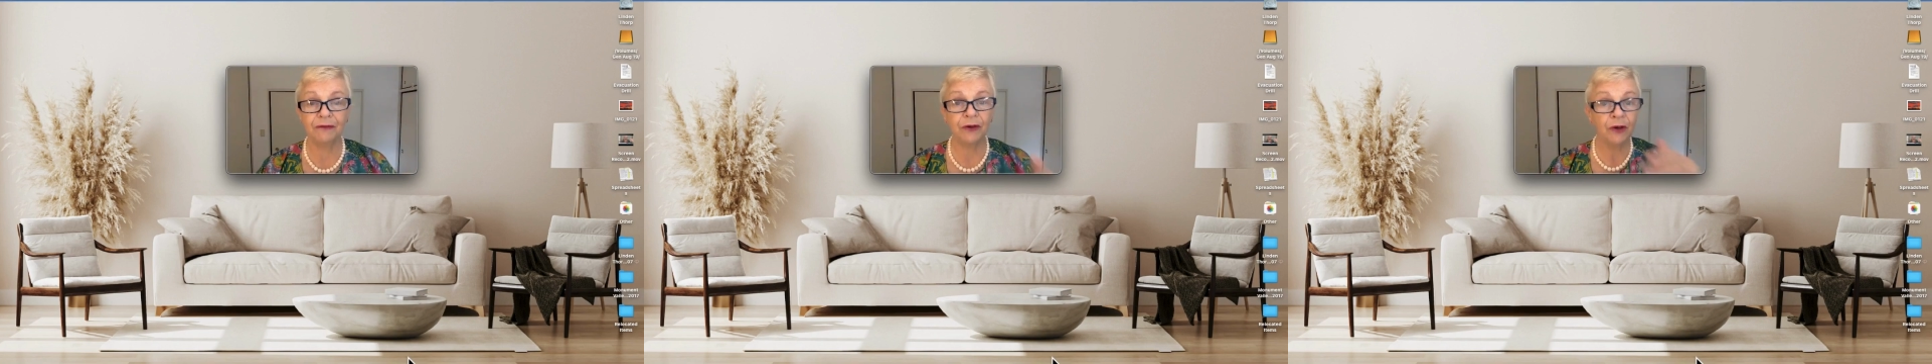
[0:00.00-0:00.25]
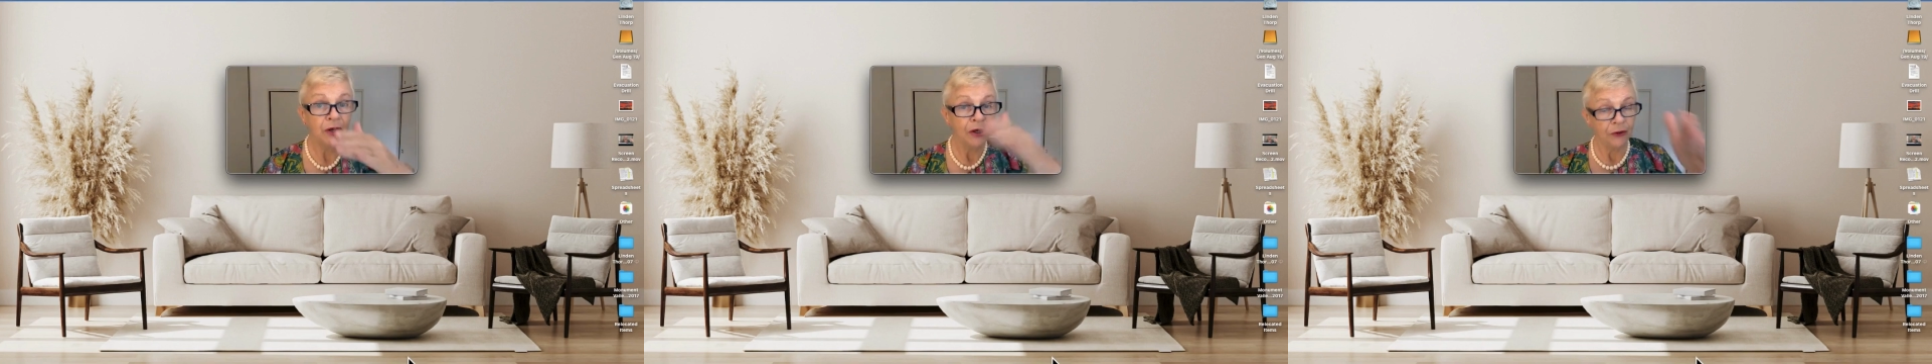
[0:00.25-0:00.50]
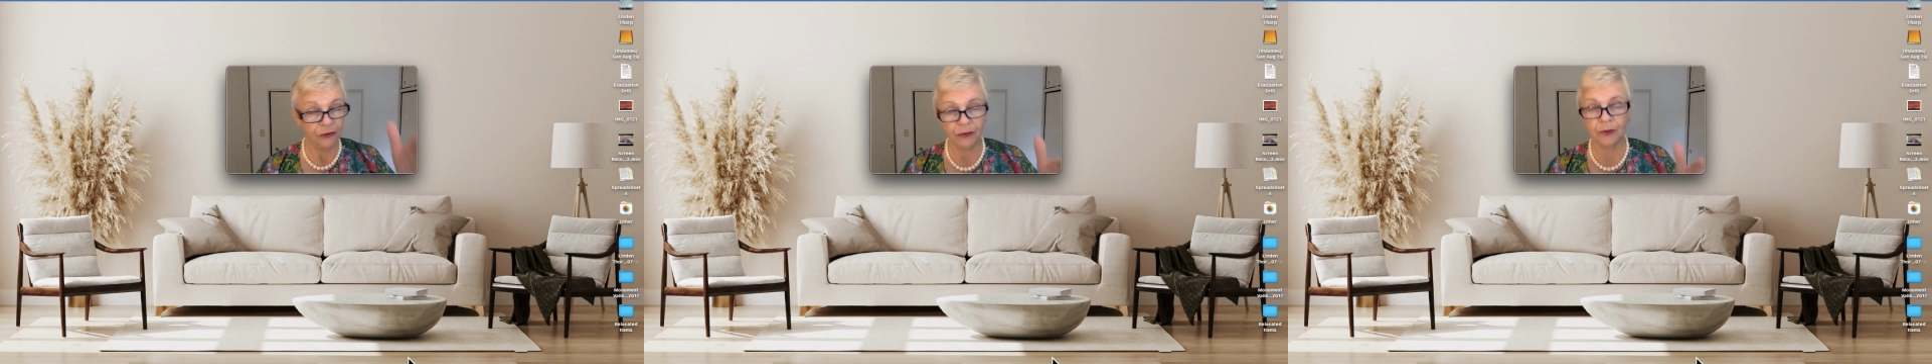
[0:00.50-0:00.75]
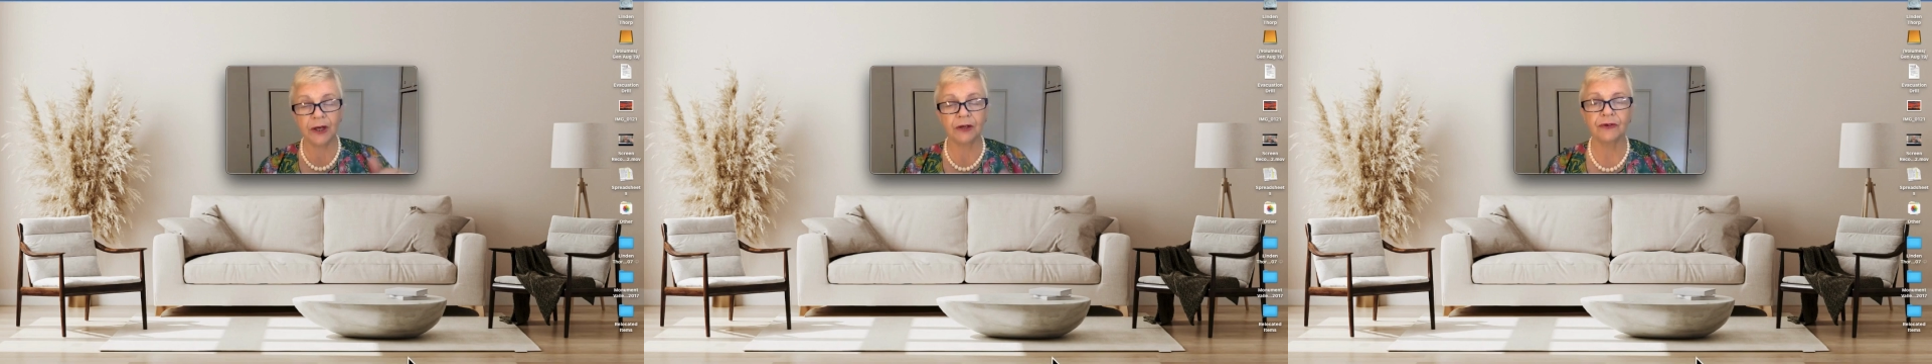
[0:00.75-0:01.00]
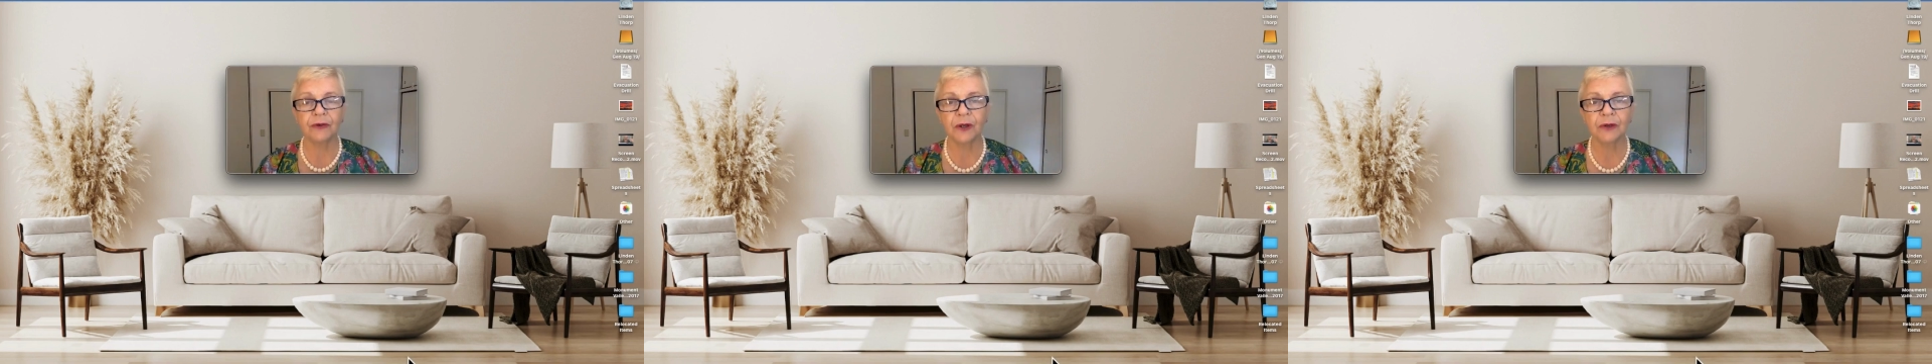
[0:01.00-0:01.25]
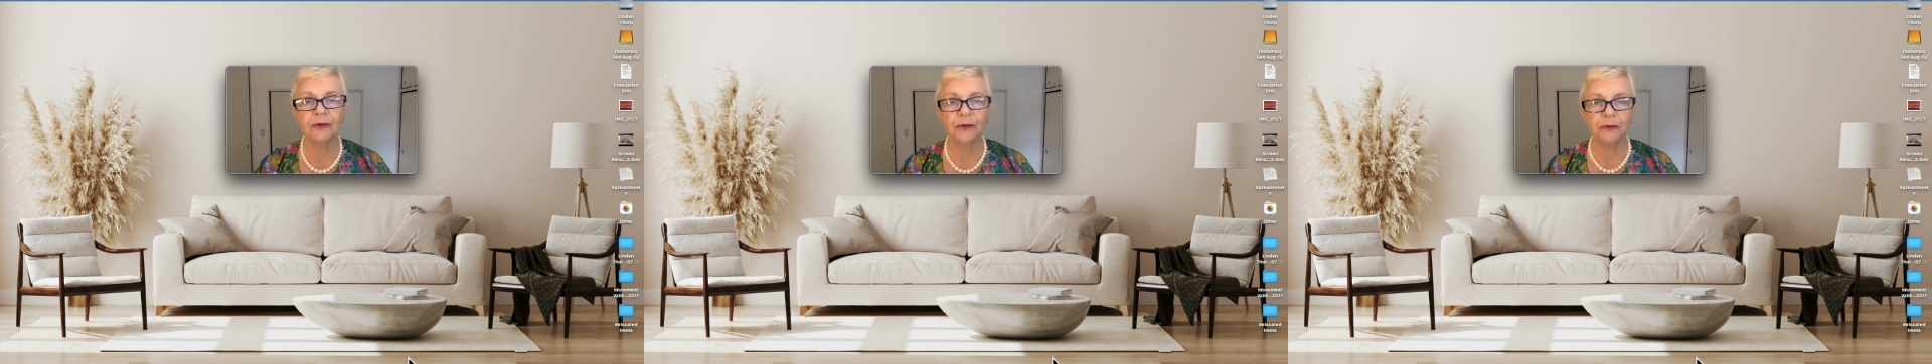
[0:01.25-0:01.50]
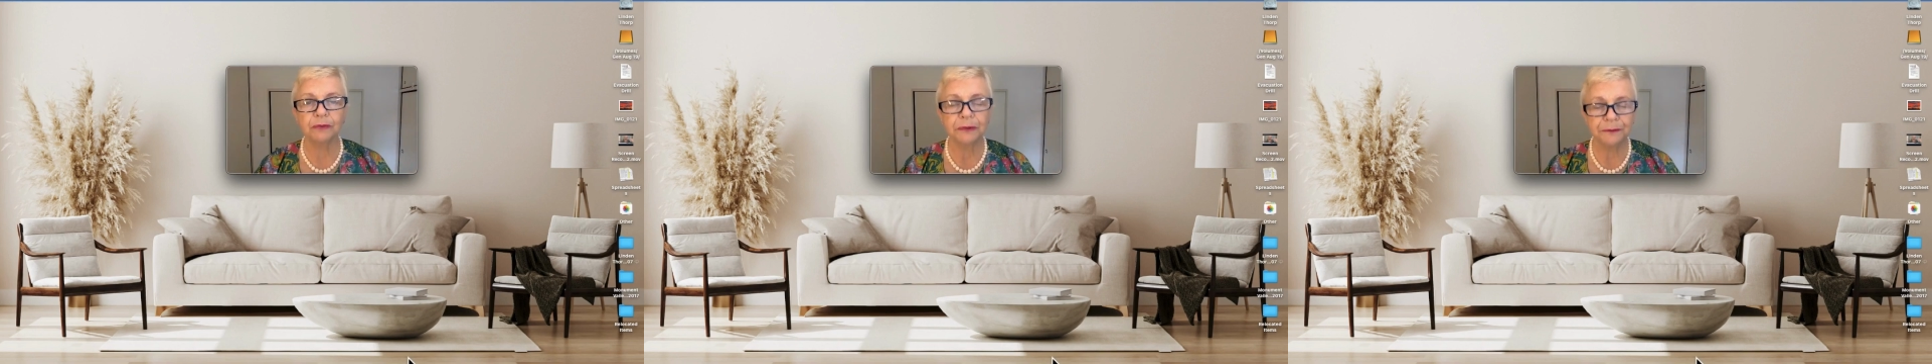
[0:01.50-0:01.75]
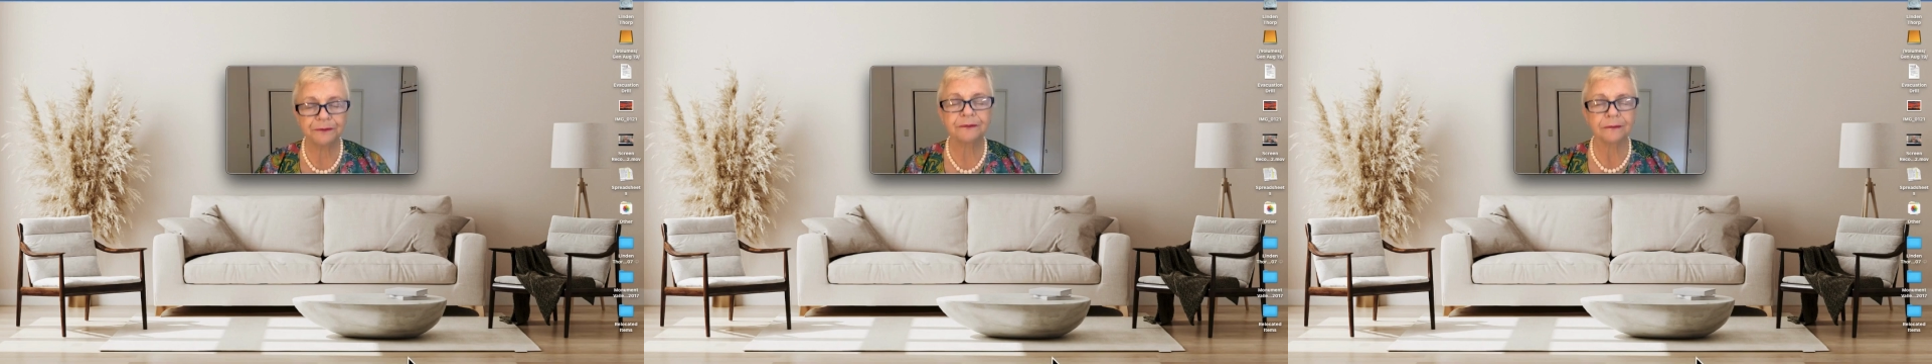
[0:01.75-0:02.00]
if you're talking to a group.
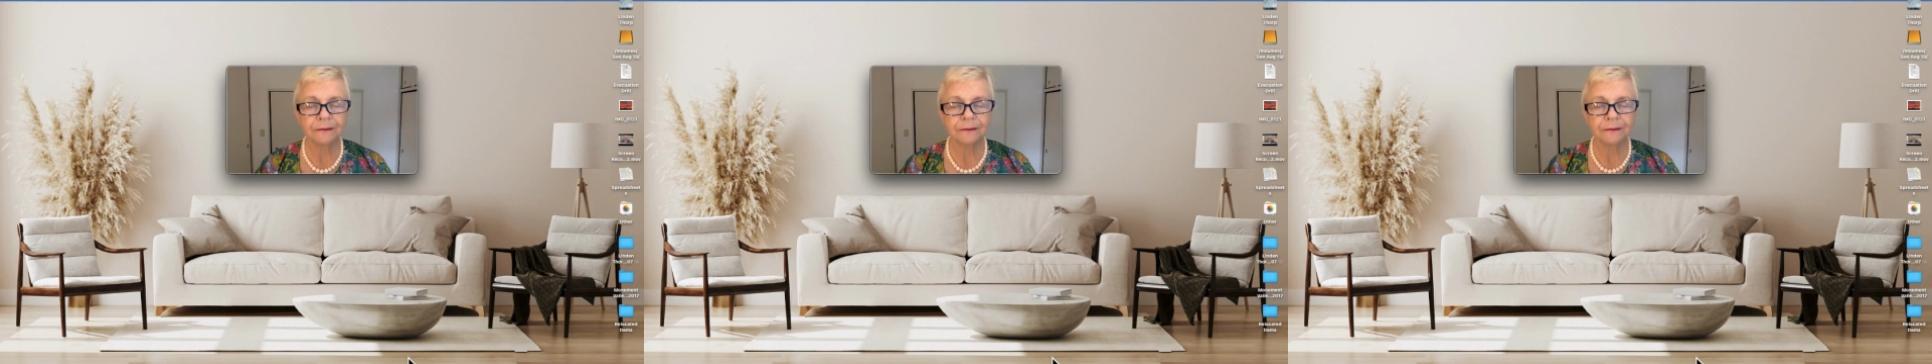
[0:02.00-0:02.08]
